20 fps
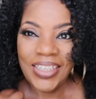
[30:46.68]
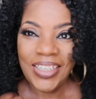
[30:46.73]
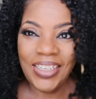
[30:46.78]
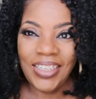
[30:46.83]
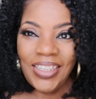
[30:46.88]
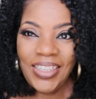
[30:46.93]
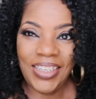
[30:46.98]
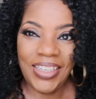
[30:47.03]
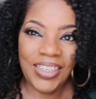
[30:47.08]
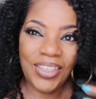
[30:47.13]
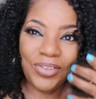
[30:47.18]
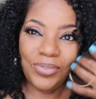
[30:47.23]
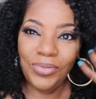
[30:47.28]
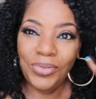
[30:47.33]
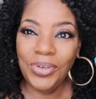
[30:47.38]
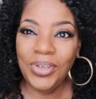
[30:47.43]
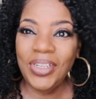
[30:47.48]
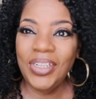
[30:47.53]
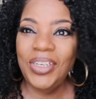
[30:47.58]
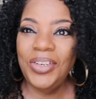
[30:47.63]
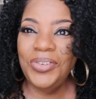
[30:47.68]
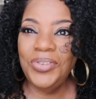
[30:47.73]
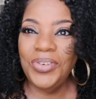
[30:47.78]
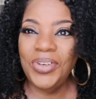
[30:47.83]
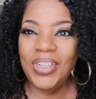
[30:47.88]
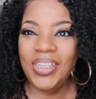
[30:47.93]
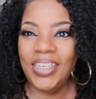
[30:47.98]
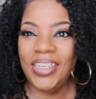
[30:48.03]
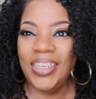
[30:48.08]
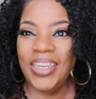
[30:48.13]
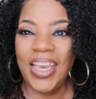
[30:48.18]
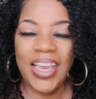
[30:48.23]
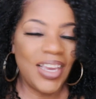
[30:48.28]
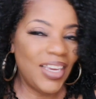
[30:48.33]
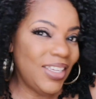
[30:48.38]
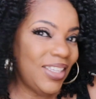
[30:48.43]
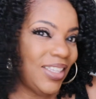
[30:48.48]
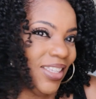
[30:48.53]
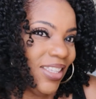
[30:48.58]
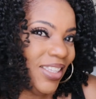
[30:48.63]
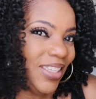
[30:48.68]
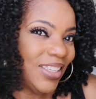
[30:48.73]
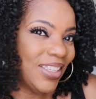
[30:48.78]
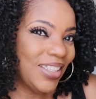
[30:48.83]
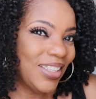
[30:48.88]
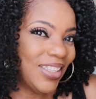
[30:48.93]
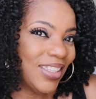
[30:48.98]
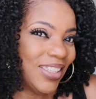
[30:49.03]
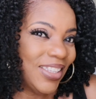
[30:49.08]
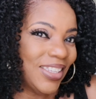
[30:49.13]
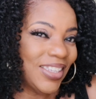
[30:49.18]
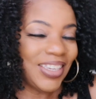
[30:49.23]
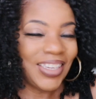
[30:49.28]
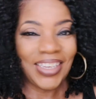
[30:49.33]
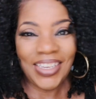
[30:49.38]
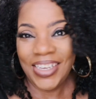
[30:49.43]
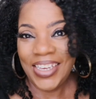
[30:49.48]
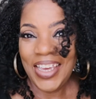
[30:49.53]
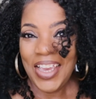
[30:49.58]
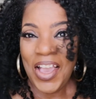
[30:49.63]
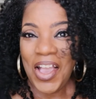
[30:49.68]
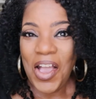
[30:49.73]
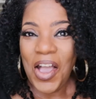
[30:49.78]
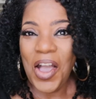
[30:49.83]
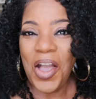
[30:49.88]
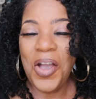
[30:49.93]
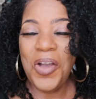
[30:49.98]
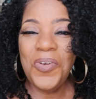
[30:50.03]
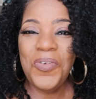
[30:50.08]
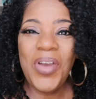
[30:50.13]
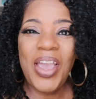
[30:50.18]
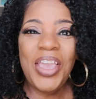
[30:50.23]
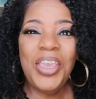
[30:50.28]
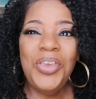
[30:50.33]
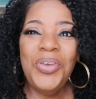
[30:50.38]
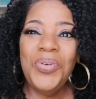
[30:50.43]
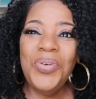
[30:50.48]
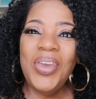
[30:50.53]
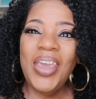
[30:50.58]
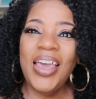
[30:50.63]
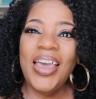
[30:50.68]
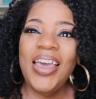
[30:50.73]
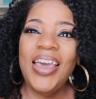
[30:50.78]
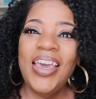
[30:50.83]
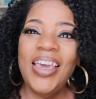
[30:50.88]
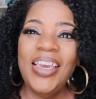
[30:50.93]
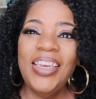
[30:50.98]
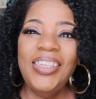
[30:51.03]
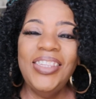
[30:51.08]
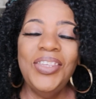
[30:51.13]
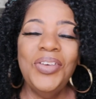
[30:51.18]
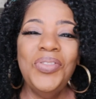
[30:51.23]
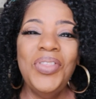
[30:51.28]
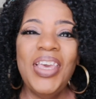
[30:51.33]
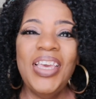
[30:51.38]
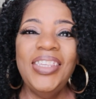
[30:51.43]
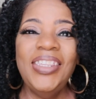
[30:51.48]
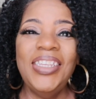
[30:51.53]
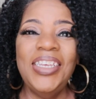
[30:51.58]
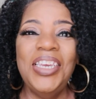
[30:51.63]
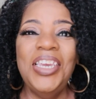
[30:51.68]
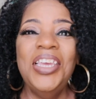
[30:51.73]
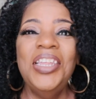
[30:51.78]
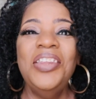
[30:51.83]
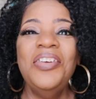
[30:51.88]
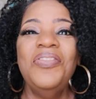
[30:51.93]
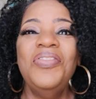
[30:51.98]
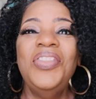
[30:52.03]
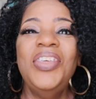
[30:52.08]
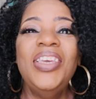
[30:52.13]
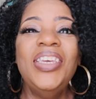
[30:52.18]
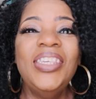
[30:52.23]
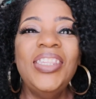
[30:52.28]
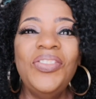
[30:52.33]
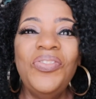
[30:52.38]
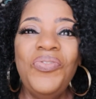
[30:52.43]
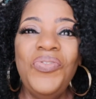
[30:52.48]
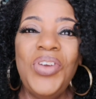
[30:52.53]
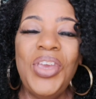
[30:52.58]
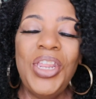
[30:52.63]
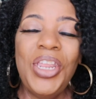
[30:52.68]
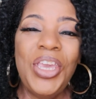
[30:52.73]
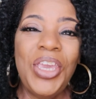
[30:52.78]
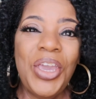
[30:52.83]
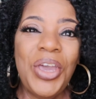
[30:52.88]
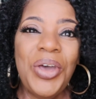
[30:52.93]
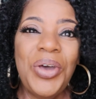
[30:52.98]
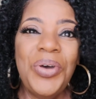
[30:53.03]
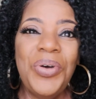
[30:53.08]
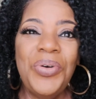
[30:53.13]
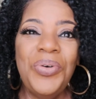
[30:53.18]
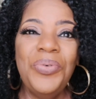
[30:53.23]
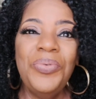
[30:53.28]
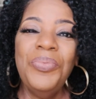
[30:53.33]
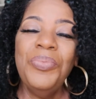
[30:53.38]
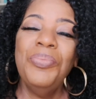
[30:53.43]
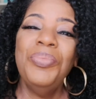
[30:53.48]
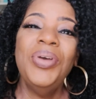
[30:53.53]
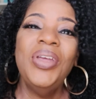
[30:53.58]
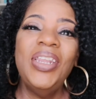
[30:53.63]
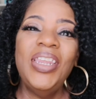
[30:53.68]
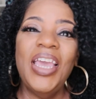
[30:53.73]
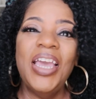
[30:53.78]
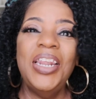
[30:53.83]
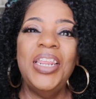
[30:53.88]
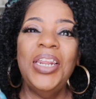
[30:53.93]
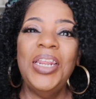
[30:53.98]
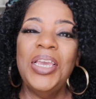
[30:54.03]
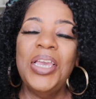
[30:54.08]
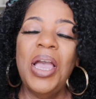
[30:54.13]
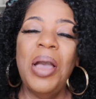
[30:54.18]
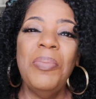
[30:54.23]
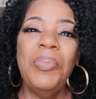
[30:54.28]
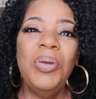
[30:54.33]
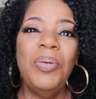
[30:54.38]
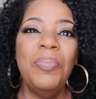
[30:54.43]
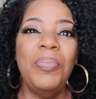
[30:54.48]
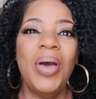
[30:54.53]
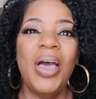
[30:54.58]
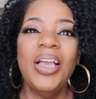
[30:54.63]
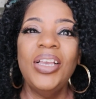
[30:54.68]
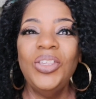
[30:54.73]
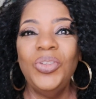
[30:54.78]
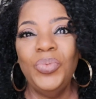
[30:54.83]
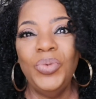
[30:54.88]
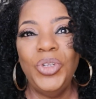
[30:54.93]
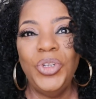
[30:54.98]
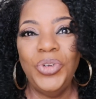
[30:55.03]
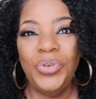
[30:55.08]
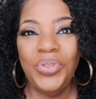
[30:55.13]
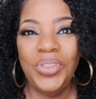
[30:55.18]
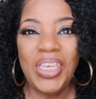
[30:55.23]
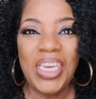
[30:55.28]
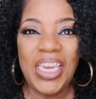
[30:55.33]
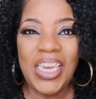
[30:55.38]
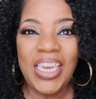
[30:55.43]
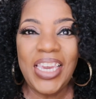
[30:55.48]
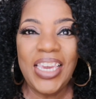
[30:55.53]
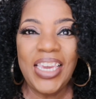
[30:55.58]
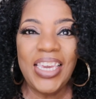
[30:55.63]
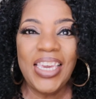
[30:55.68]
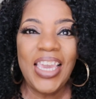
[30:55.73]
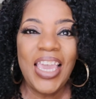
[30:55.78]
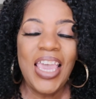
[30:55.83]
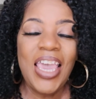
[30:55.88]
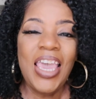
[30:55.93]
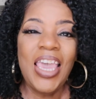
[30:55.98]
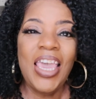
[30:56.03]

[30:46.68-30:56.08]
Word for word: It's just really, really nice. All right, you guys. So that's the end of this video. Put down in the comment box what you think.